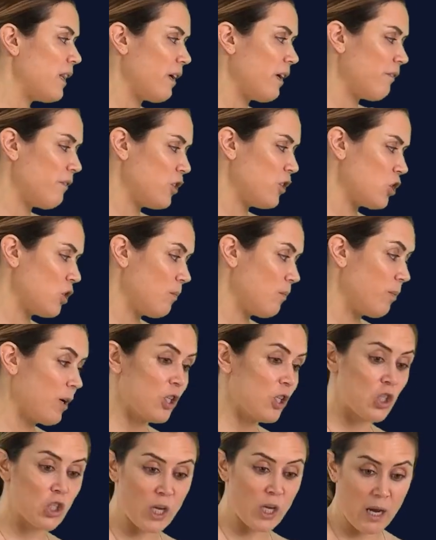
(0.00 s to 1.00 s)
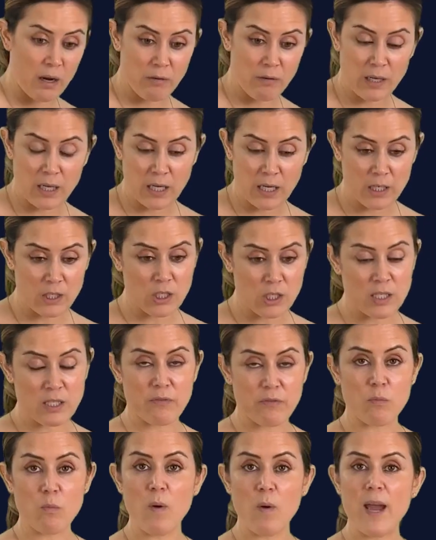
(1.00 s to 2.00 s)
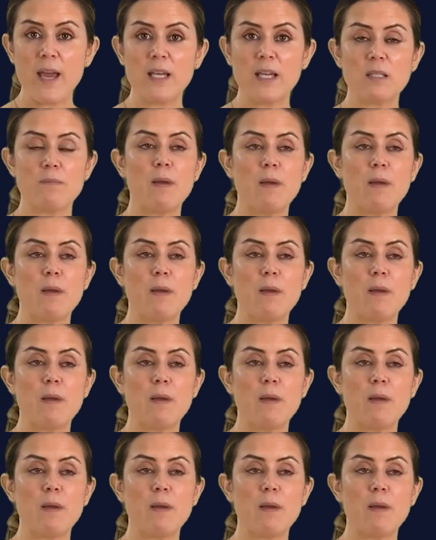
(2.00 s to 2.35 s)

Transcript: that vision by sharing it into different ways.